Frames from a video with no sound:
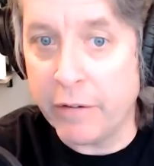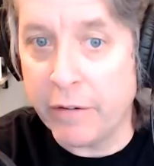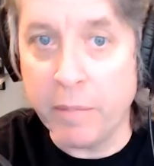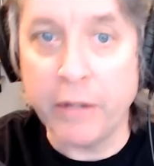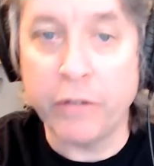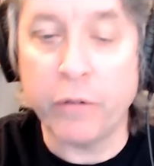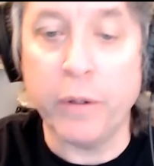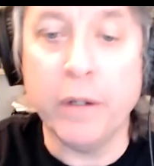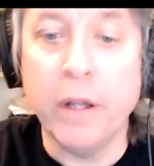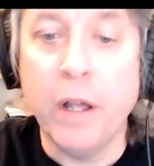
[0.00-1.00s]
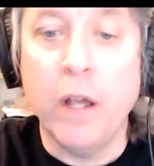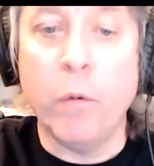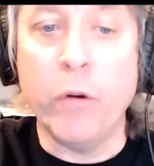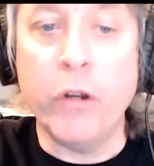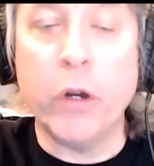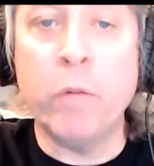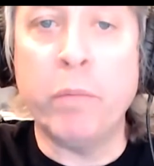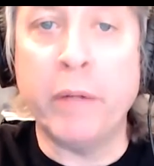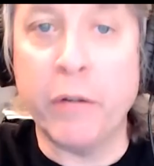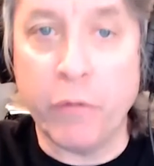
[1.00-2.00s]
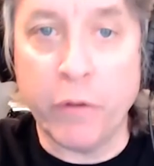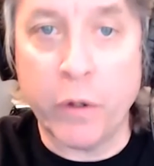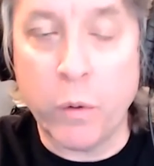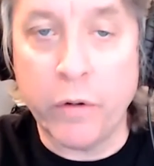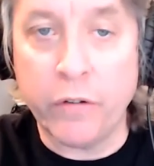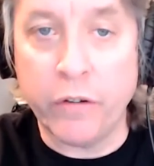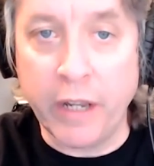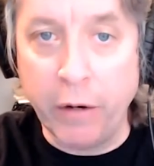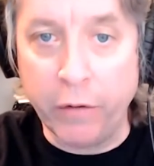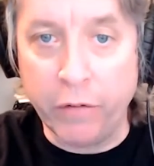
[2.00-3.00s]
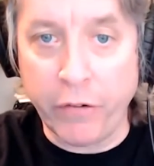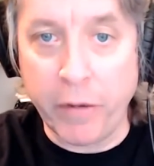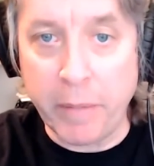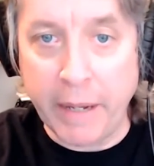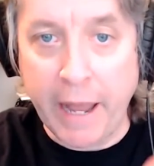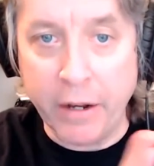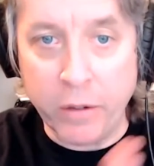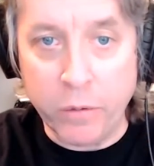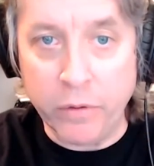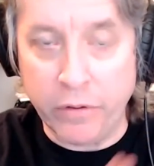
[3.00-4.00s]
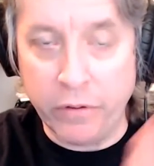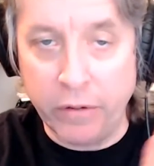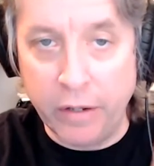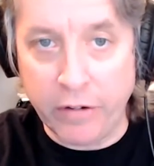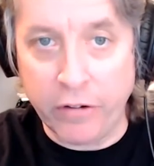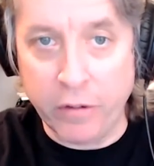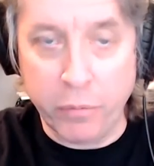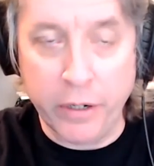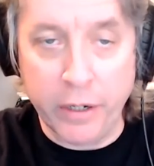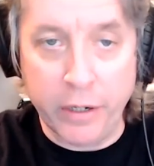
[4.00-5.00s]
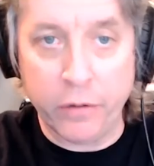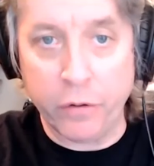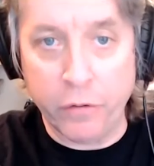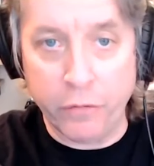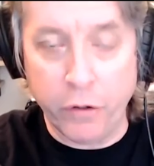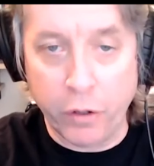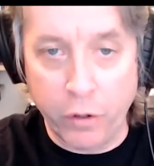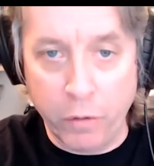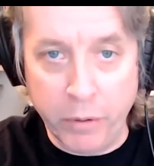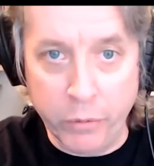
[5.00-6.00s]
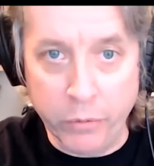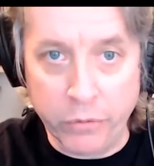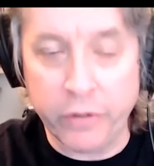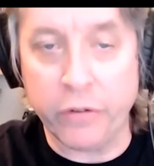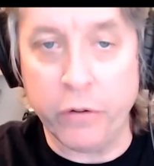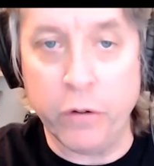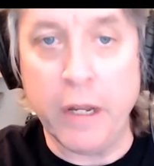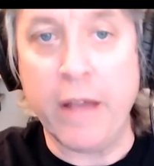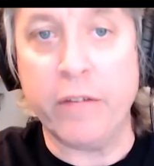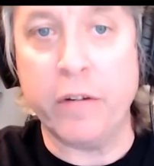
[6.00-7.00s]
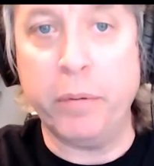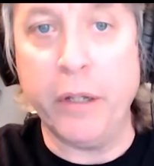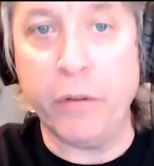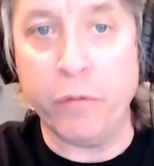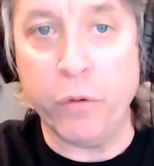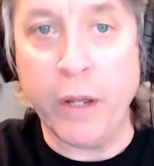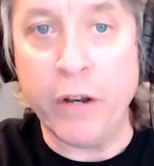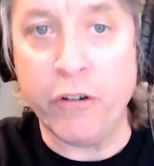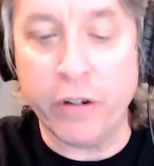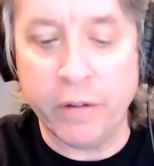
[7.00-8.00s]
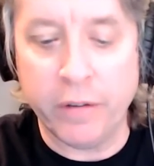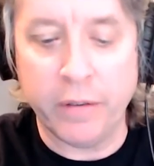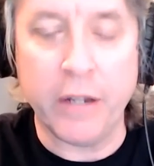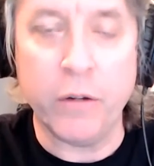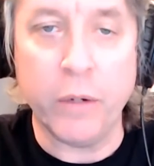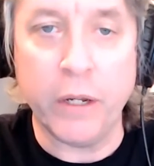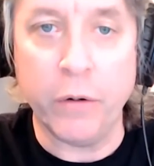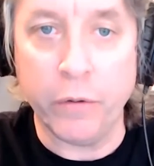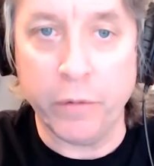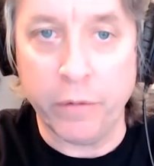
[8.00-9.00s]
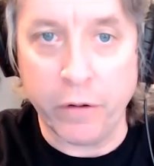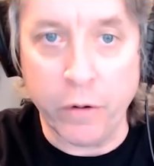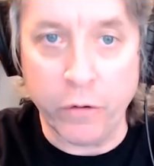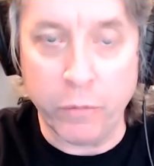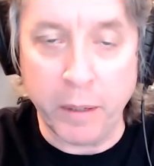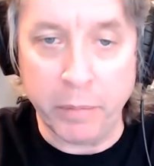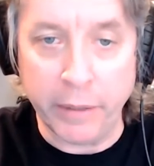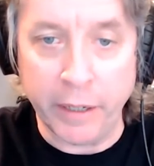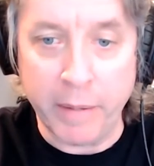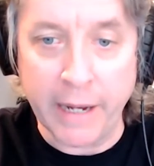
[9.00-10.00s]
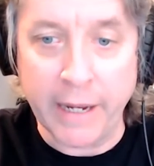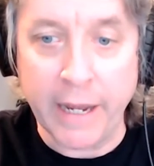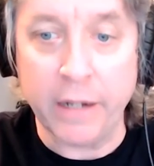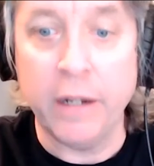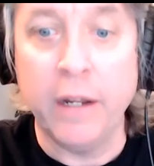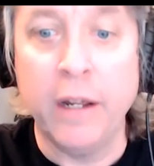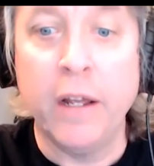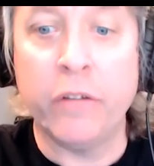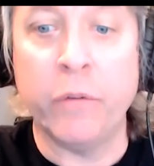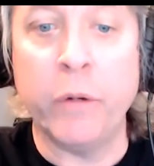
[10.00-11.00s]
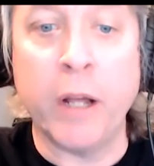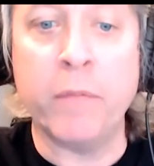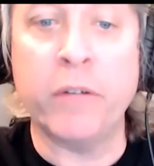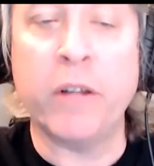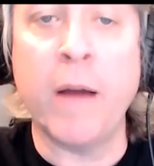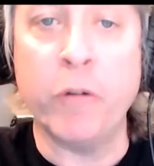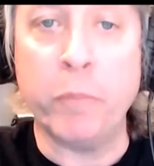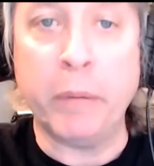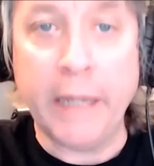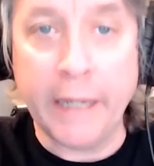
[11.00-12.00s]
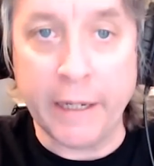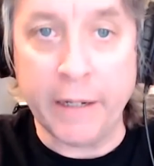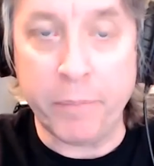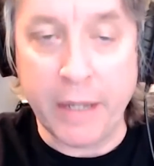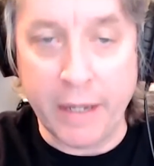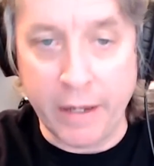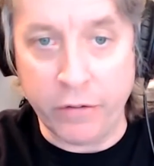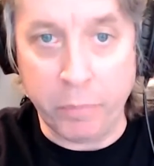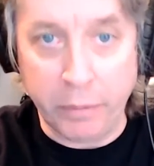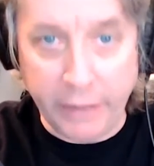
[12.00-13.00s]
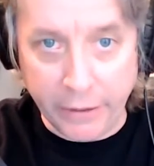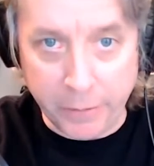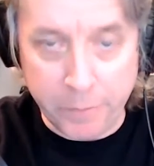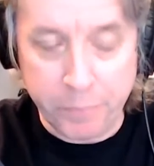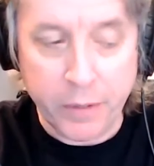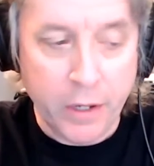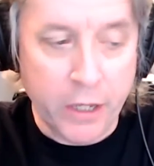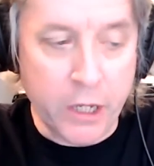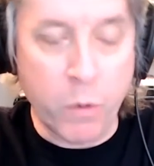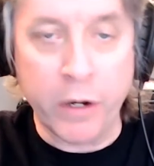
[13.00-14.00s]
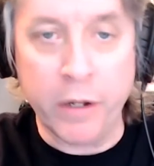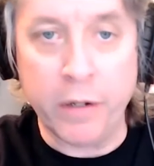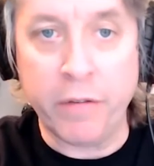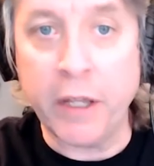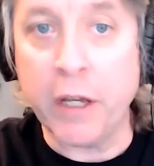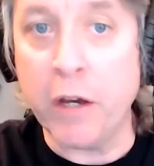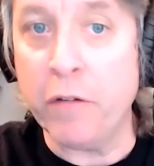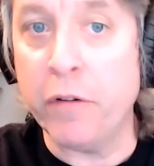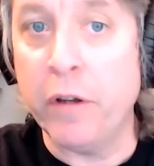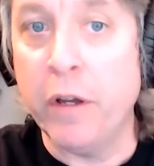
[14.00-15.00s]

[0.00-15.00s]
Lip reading: to the main screen, when you go and play through the chords, you can hear it's very mechanical because it's actually pre sort of composed. So it has the play through engine that you would hear the notes being played back at. So when it comes time to playing it as a player, you want to think of